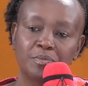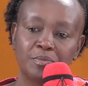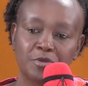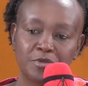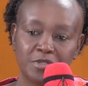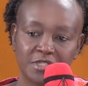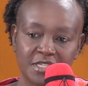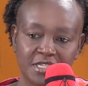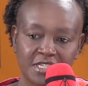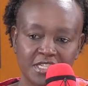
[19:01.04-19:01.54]

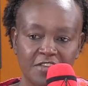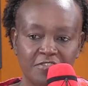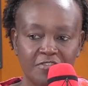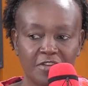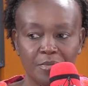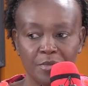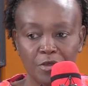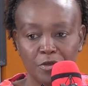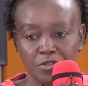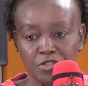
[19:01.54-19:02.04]
because it's safer
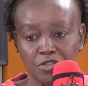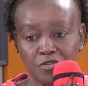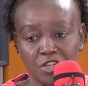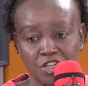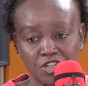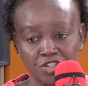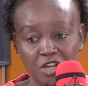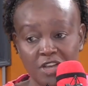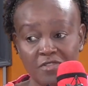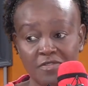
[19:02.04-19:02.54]
because of the
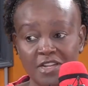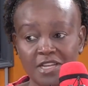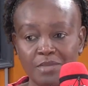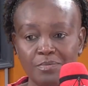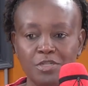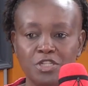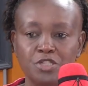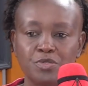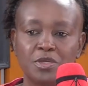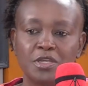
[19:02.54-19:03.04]
traveling
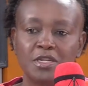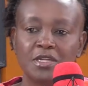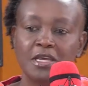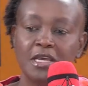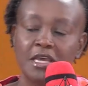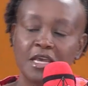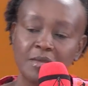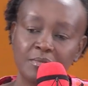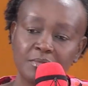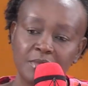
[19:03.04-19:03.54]
between
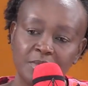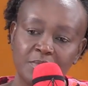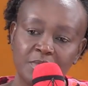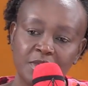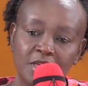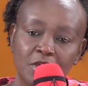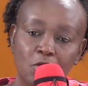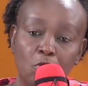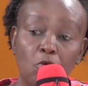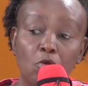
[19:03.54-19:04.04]
maybe
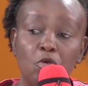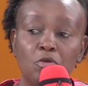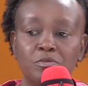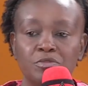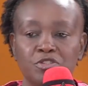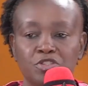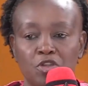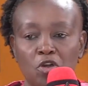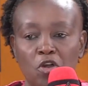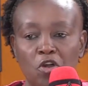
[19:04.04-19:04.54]
home
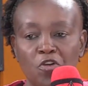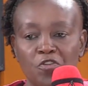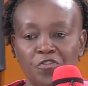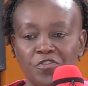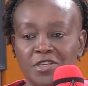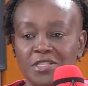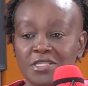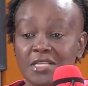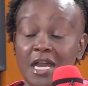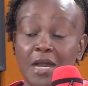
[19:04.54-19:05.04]
to the
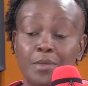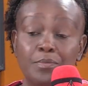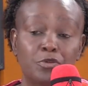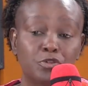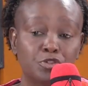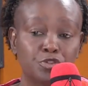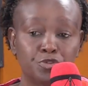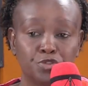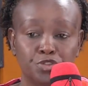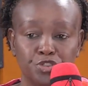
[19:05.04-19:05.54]
office. I'm not
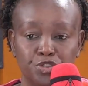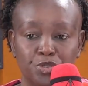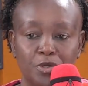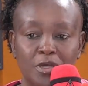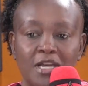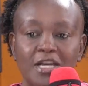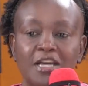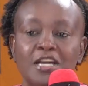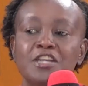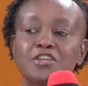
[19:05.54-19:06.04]
too sure.
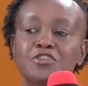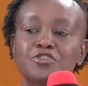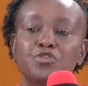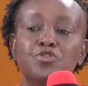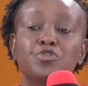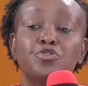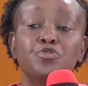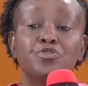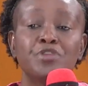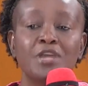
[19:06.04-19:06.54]
So
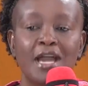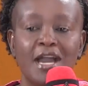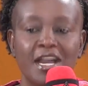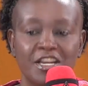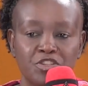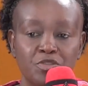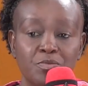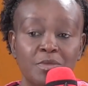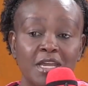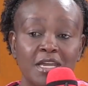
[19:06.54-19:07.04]
you react,
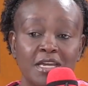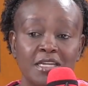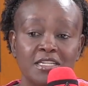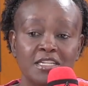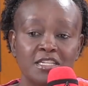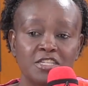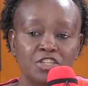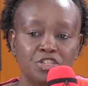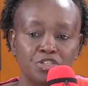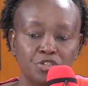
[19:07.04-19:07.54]
you make a
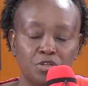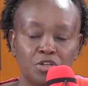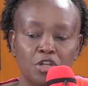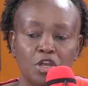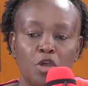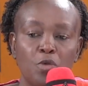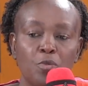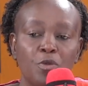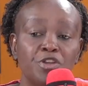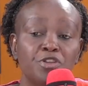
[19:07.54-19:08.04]
decision
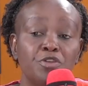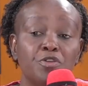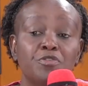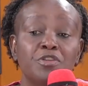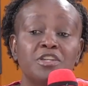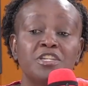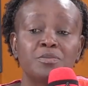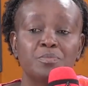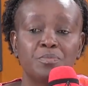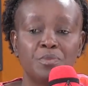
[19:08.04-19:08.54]
when you're
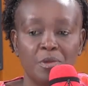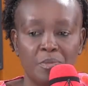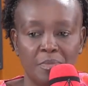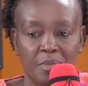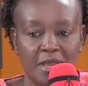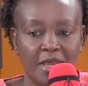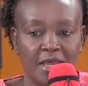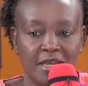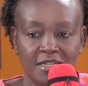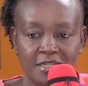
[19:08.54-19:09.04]
already
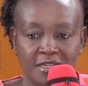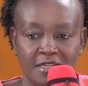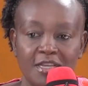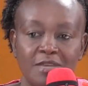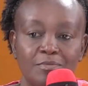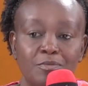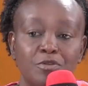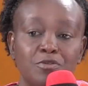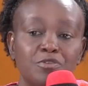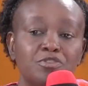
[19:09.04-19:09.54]
prepared
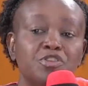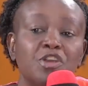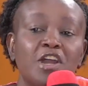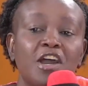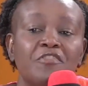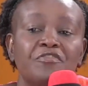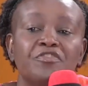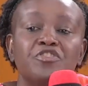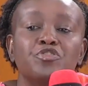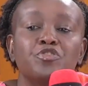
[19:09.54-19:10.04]
because you
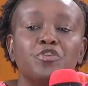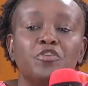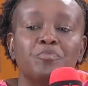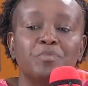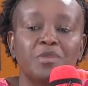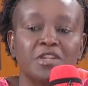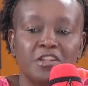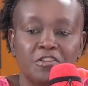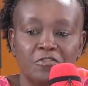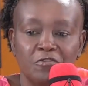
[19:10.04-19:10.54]
have, you have
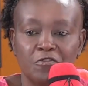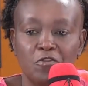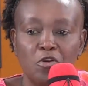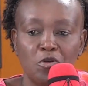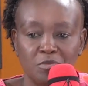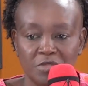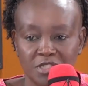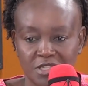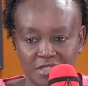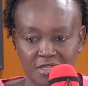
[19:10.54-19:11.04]
been
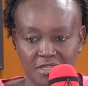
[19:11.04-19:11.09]
informed.